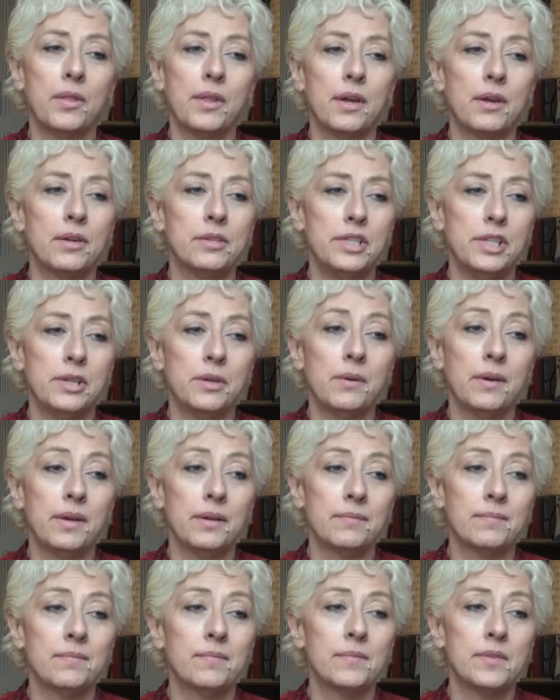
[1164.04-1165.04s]
What they're
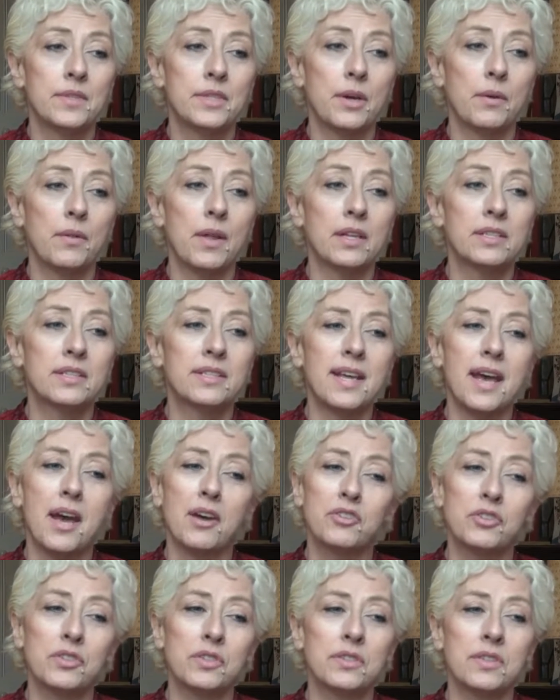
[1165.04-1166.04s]
doing. So that's
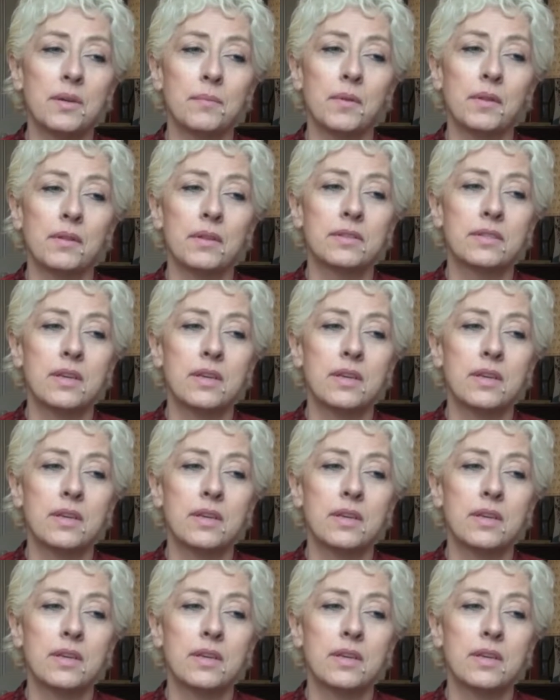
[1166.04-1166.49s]
actually something